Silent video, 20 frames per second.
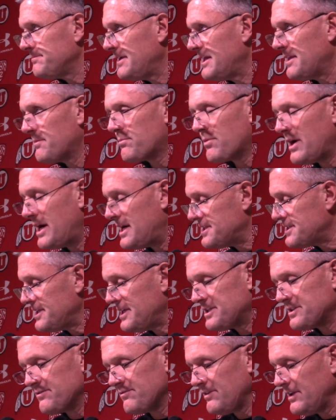in the
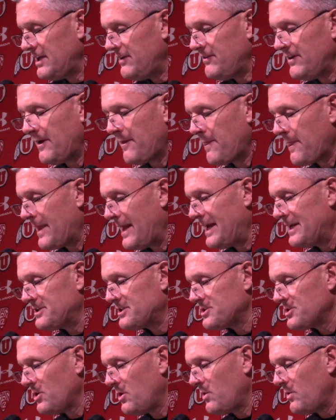process of leaving. And
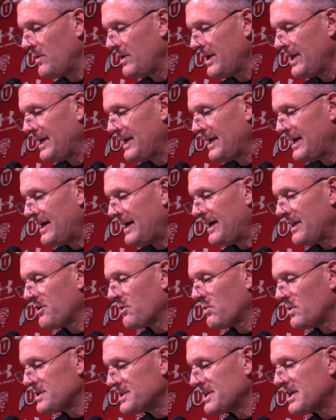so
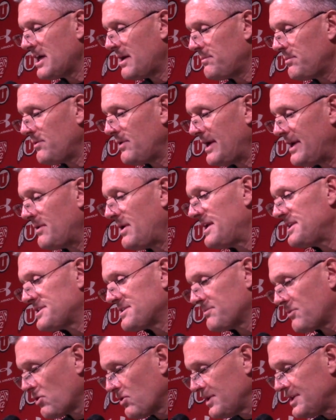there was a couple, had
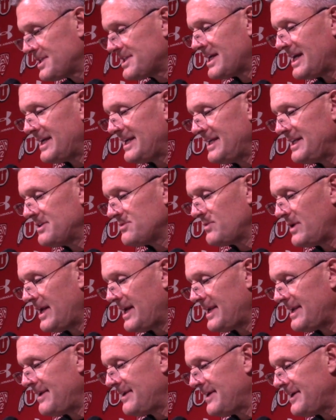some early signees. We
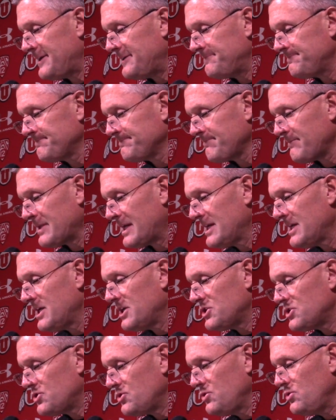had
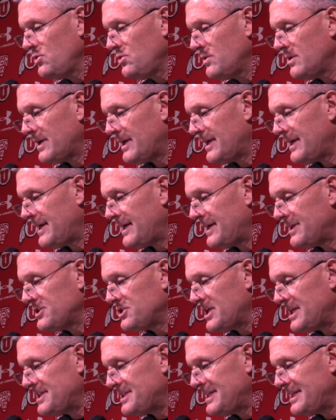two
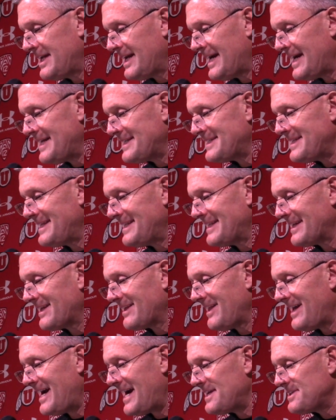JC guys in the
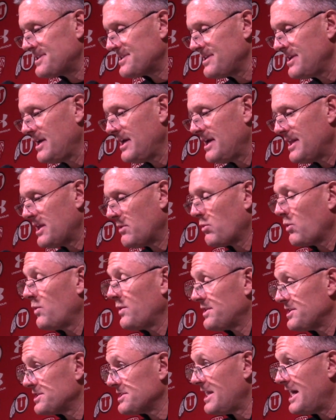class that were
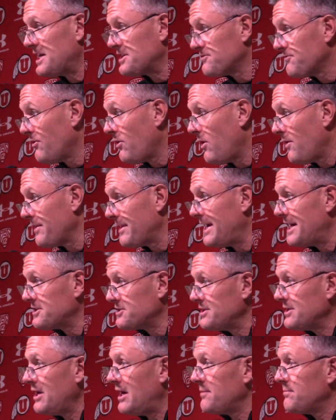with us last fall that
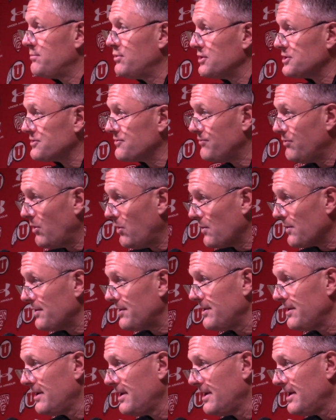actually got pushed
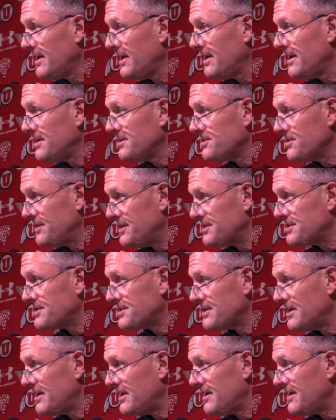forward to this